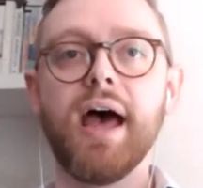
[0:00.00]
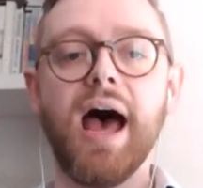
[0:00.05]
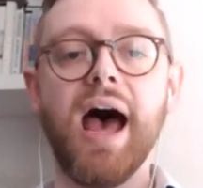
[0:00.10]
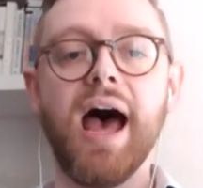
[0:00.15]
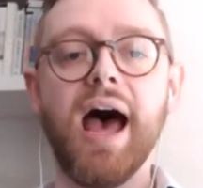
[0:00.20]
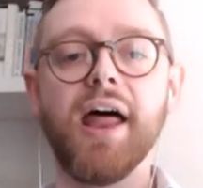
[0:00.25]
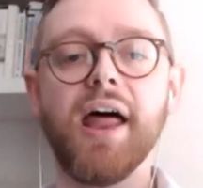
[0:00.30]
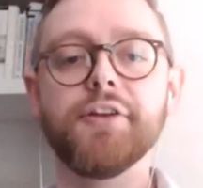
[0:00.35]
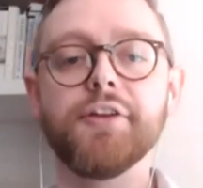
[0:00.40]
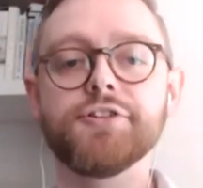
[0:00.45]

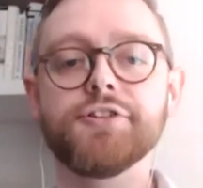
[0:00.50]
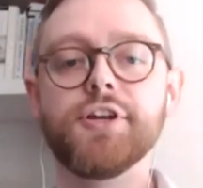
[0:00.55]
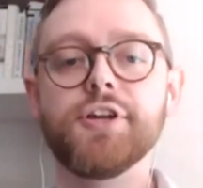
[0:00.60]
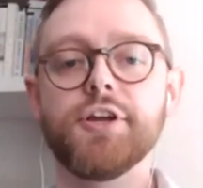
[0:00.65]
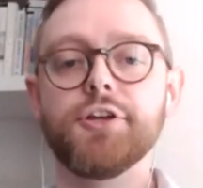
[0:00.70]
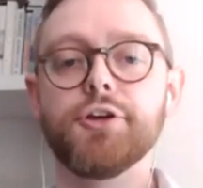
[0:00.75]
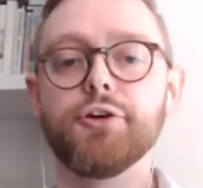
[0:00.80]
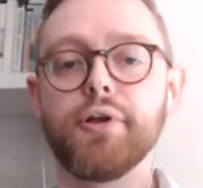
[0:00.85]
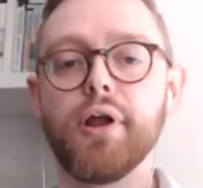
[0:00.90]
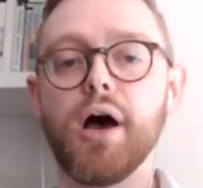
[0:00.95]
and
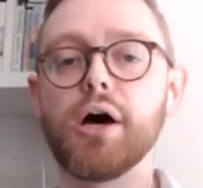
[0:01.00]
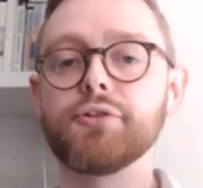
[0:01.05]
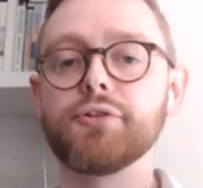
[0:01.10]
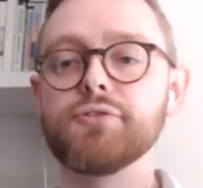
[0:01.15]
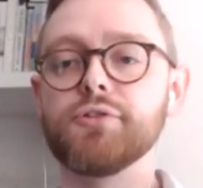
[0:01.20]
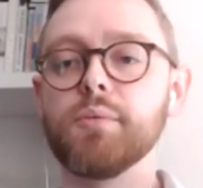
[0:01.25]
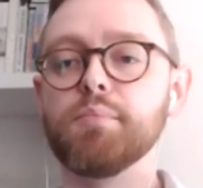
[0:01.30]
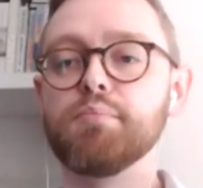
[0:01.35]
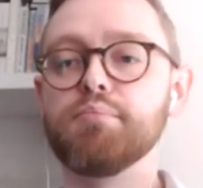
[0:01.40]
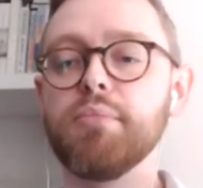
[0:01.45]
you're
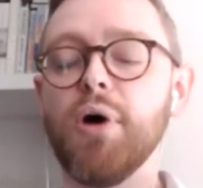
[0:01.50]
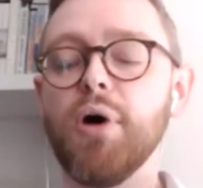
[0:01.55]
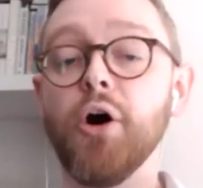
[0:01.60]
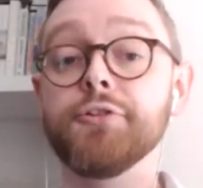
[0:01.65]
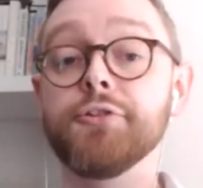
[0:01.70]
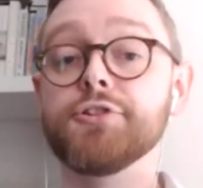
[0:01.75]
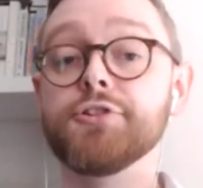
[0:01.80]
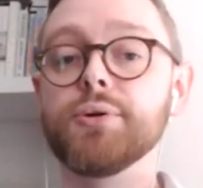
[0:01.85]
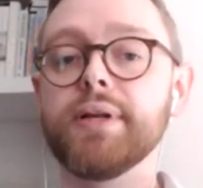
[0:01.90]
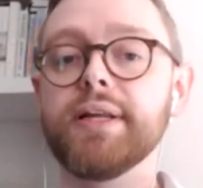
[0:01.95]
not
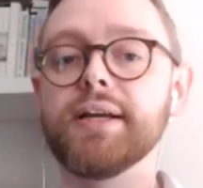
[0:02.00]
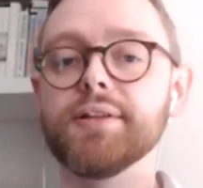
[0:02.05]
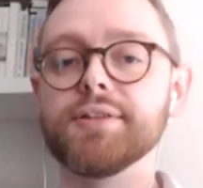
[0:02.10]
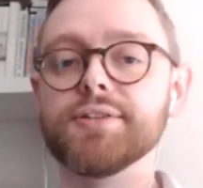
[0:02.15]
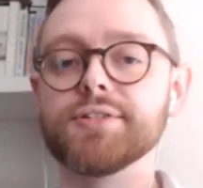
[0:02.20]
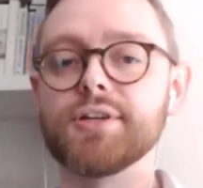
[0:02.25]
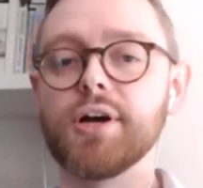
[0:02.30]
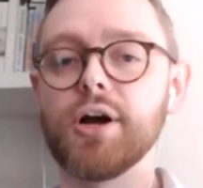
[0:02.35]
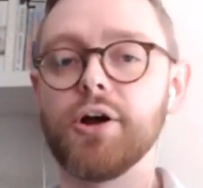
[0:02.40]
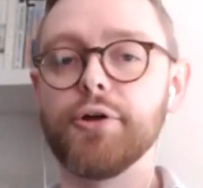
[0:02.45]
unduly
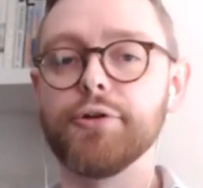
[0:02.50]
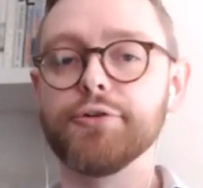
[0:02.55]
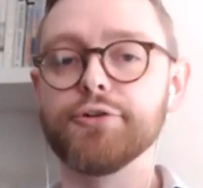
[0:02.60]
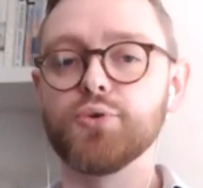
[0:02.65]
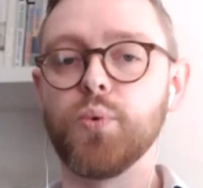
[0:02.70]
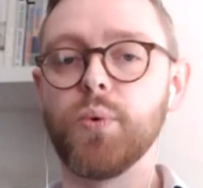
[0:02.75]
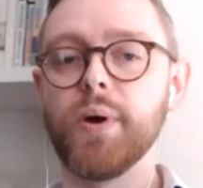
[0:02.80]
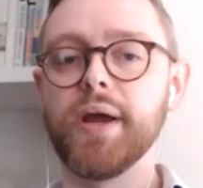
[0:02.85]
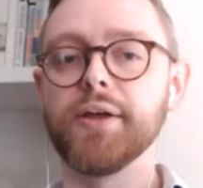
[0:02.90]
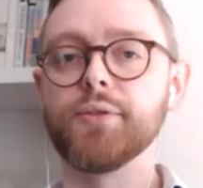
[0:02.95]
concerned
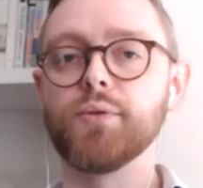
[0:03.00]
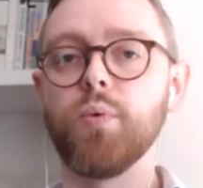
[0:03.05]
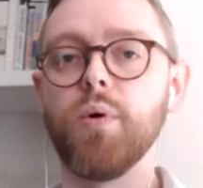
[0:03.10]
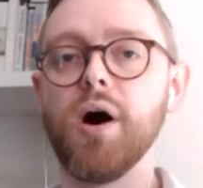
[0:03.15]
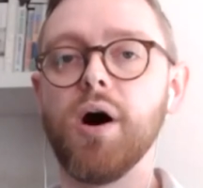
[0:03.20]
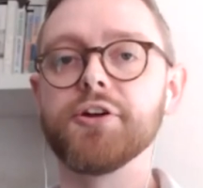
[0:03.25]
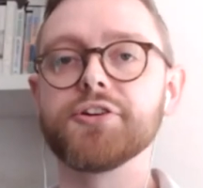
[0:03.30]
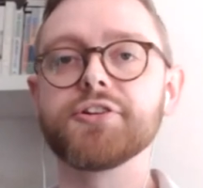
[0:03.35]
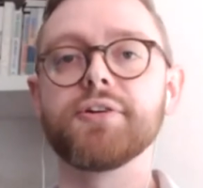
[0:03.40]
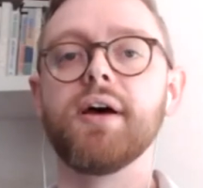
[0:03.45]
with
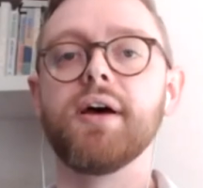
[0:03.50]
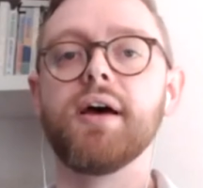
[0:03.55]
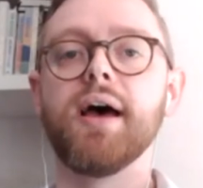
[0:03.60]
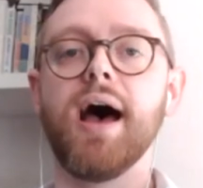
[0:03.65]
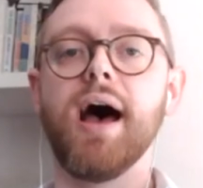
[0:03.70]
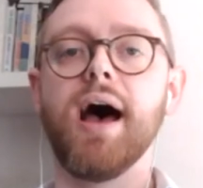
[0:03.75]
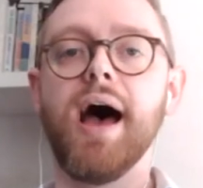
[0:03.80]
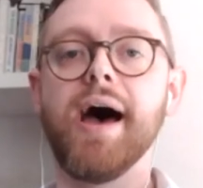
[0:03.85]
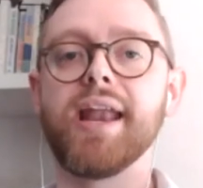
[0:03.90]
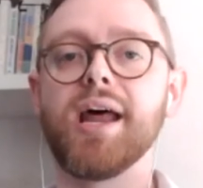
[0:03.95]
what
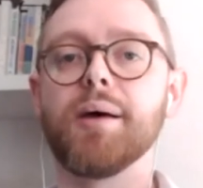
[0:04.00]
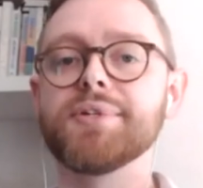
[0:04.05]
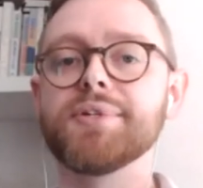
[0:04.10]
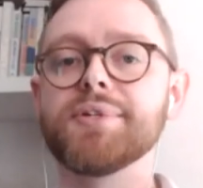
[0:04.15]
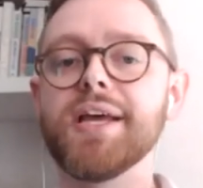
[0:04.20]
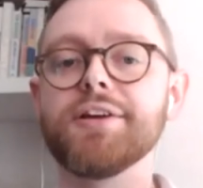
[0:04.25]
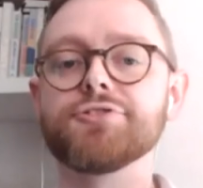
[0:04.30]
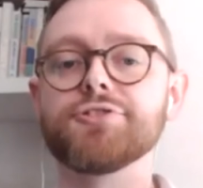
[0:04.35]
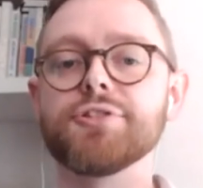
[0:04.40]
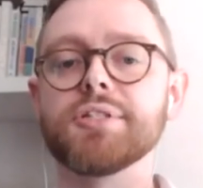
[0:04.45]

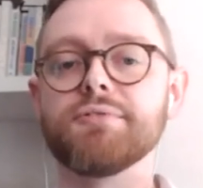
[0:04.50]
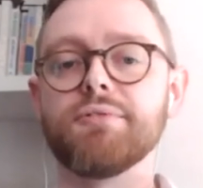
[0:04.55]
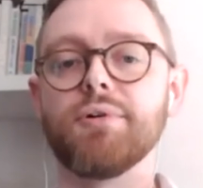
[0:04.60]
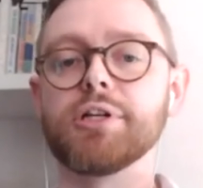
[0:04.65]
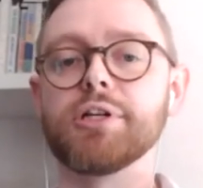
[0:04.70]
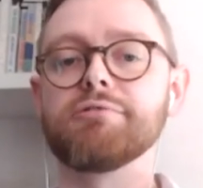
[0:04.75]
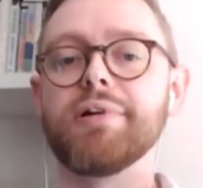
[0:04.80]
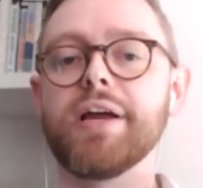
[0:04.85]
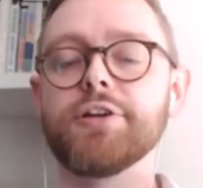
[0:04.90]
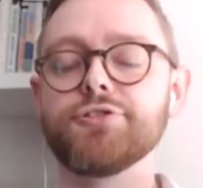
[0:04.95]
adaptations or
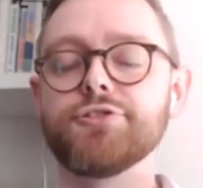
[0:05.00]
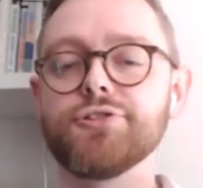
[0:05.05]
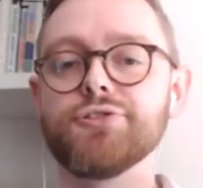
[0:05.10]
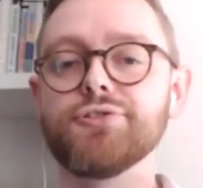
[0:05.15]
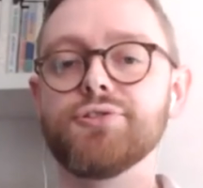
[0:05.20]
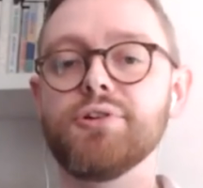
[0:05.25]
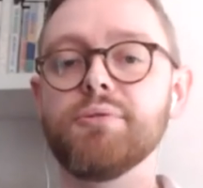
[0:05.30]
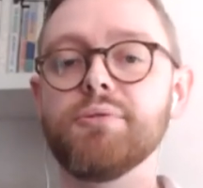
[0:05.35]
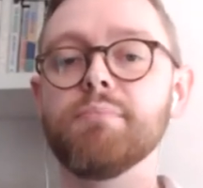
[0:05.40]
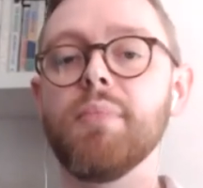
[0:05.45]

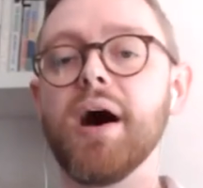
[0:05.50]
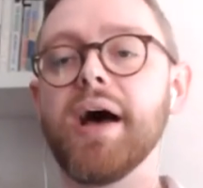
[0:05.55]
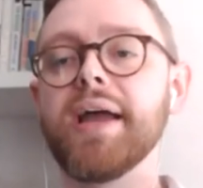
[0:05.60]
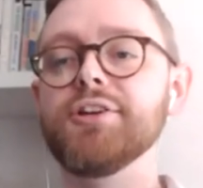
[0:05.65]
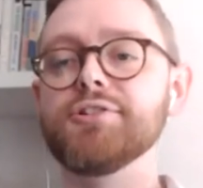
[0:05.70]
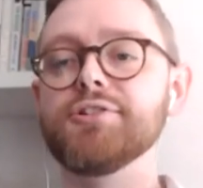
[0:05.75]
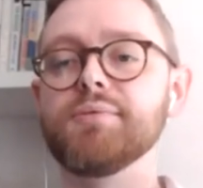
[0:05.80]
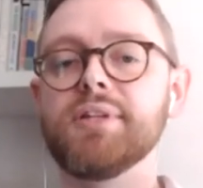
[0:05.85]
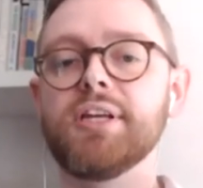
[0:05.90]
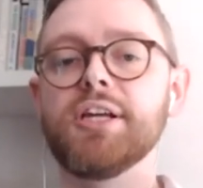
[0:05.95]
alterations you
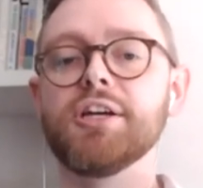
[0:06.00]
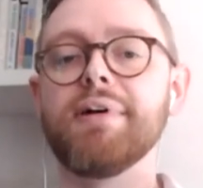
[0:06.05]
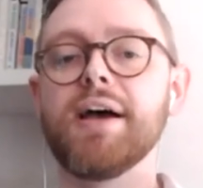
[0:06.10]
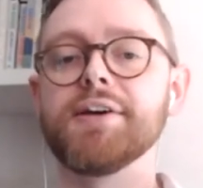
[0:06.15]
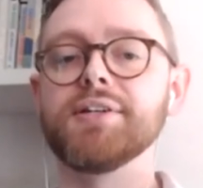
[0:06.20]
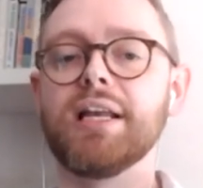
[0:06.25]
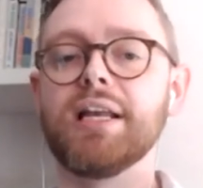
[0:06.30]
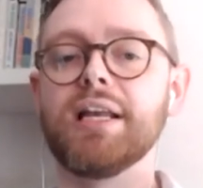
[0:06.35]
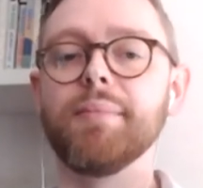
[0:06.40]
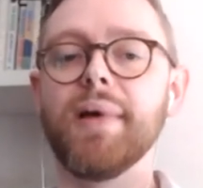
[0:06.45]
might
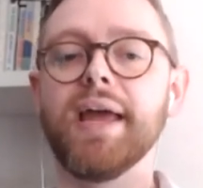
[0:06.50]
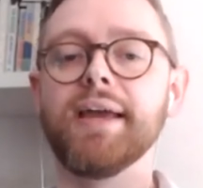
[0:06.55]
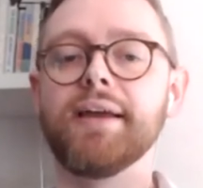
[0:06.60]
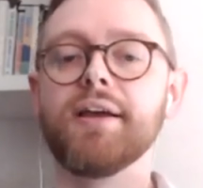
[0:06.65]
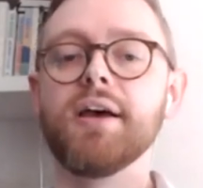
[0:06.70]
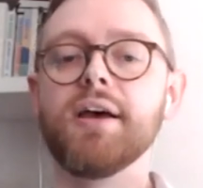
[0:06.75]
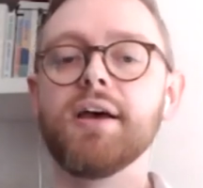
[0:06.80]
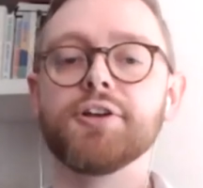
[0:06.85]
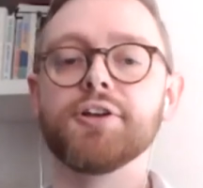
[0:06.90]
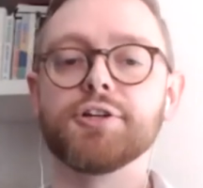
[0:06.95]
theoretically
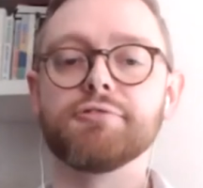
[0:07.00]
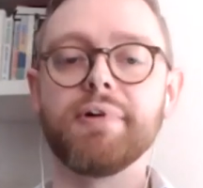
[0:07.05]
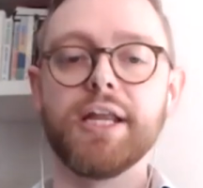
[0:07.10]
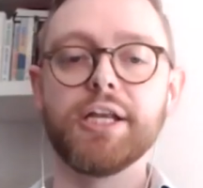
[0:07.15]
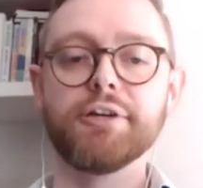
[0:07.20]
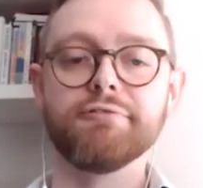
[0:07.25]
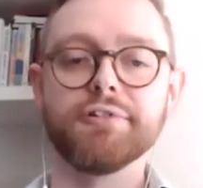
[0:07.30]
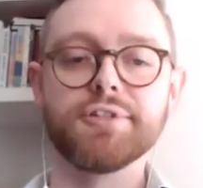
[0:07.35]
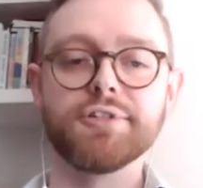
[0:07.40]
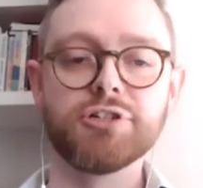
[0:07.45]
make to
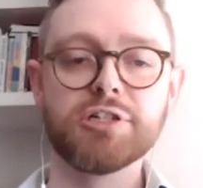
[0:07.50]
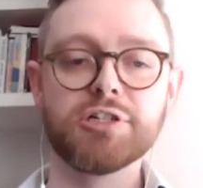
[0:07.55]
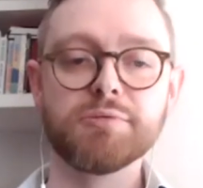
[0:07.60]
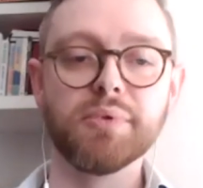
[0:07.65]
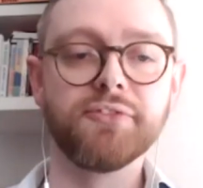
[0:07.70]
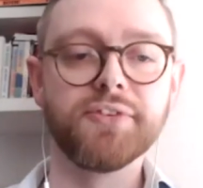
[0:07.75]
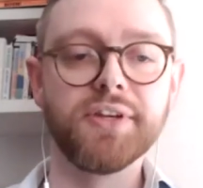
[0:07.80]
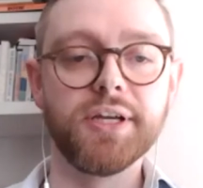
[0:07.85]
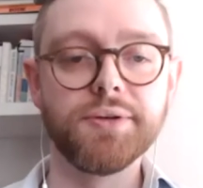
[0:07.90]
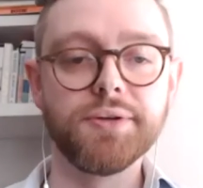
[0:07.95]
render it
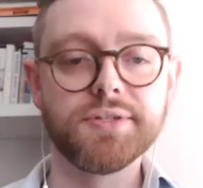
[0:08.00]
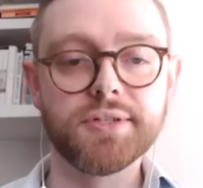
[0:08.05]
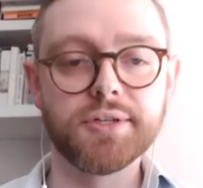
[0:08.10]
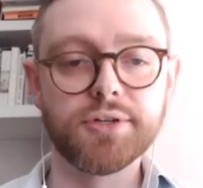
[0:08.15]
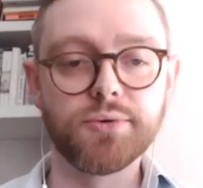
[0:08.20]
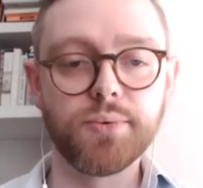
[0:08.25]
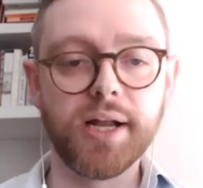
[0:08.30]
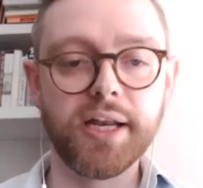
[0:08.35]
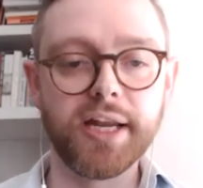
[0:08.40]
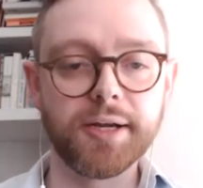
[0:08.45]
suitable for use as a
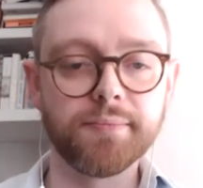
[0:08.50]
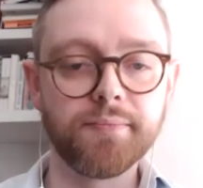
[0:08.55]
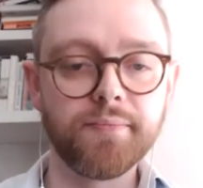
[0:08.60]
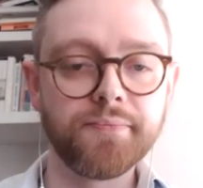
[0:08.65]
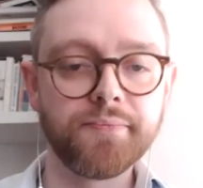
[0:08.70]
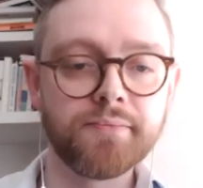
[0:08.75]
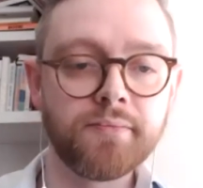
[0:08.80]
dwelling.